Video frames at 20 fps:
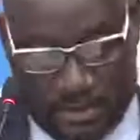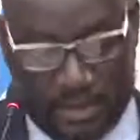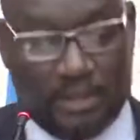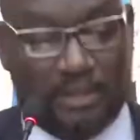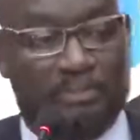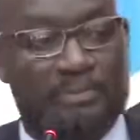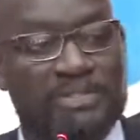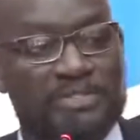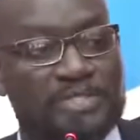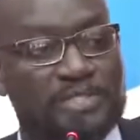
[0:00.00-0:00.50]

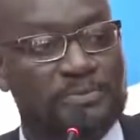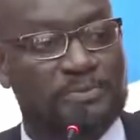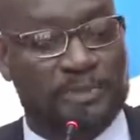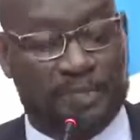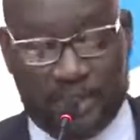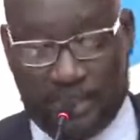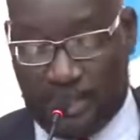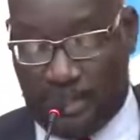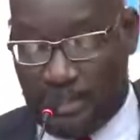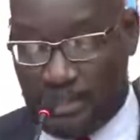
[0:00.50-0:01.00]
Mr.
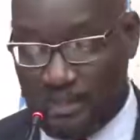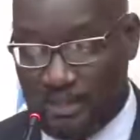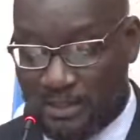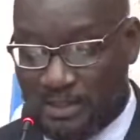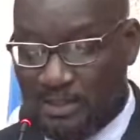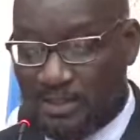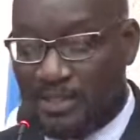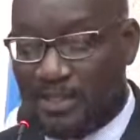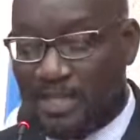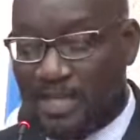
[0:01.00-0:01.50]
Speaker,
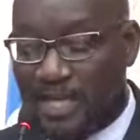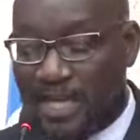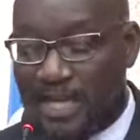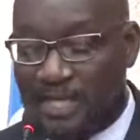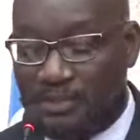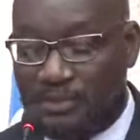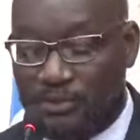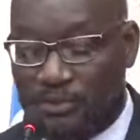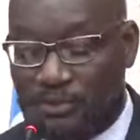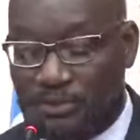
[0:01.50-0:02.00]
I
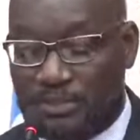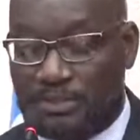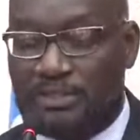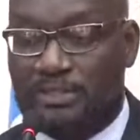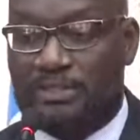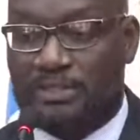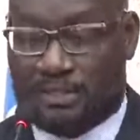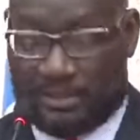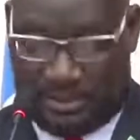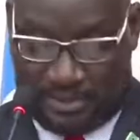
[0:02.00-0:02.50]

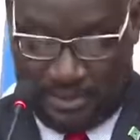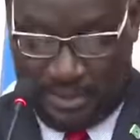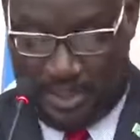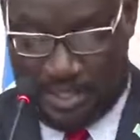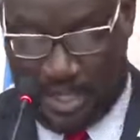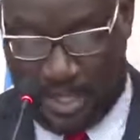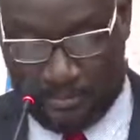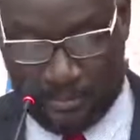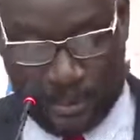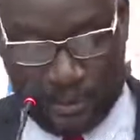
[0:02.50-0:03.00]
don't,
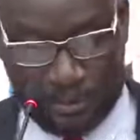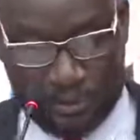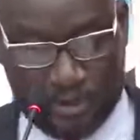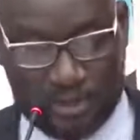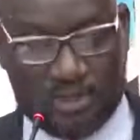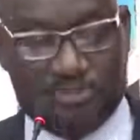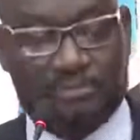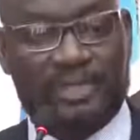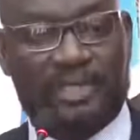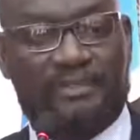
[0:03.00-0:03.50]
I'm not going
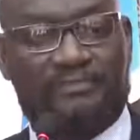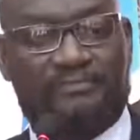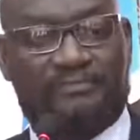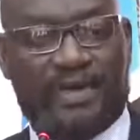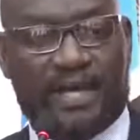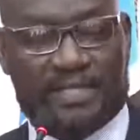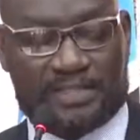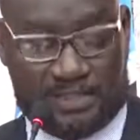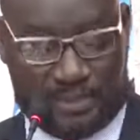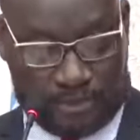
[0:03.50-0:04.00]
to debate
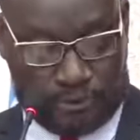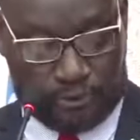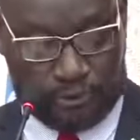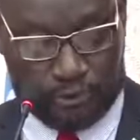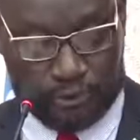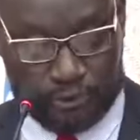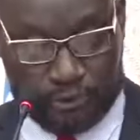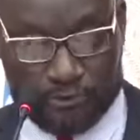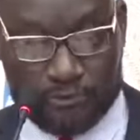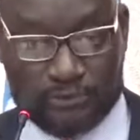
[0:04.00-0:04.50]
facts and
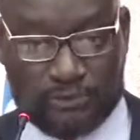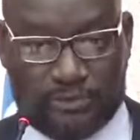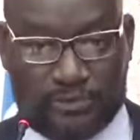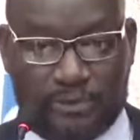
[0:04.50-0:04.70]
truth.